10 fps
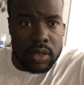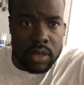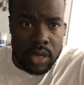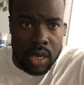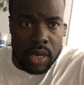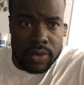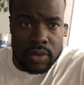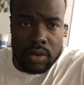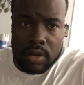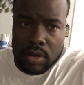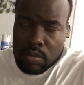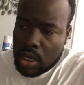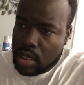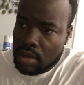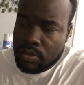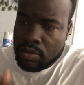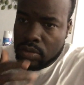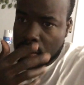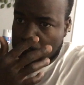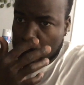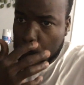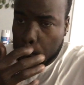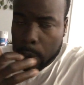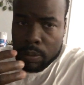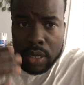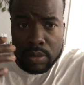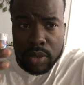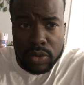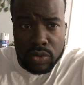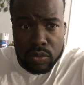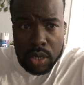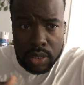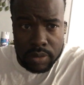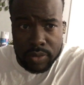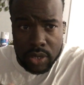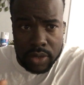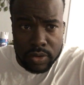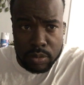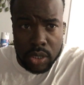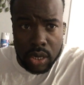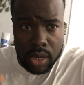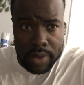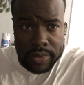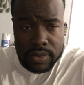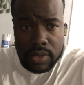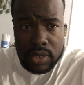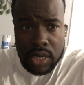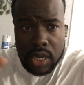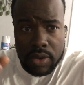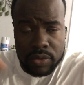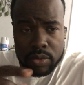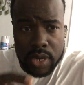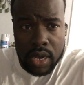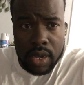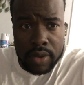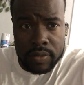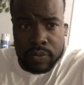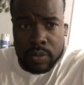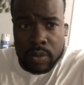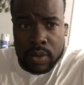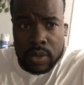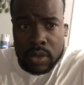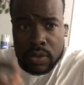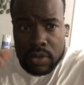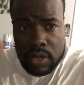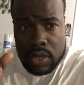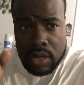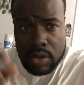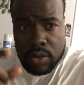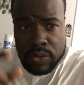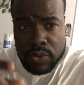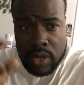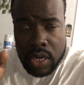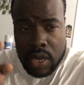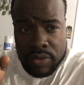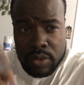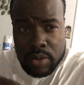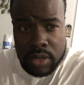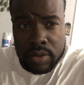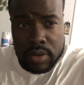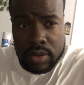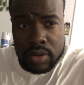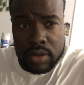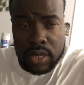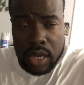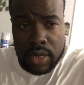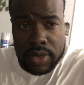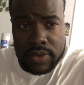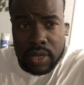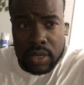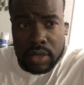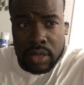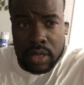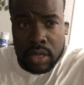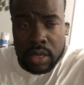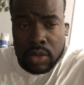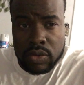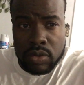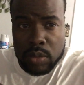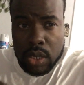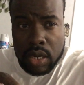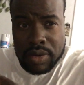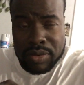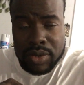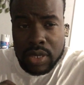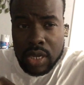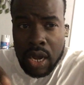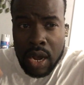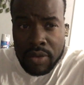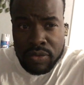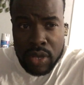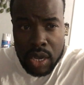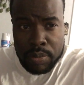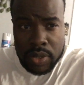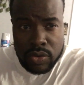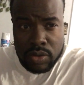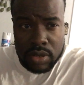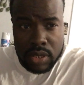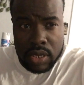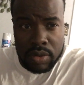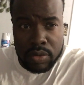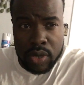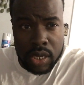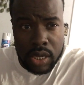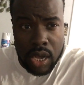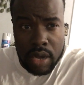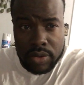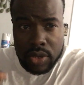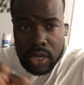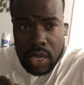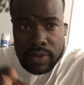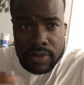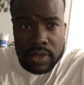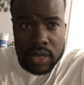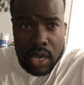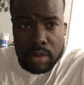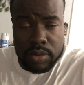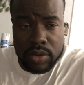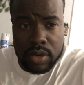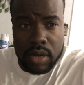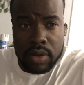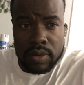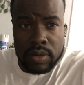Yeah, so the man named Bridging, man woman named in Jamaica, it's still there for we are. Still there for we. You understand? Jamaica don't really have the opportunity there where you can see in America.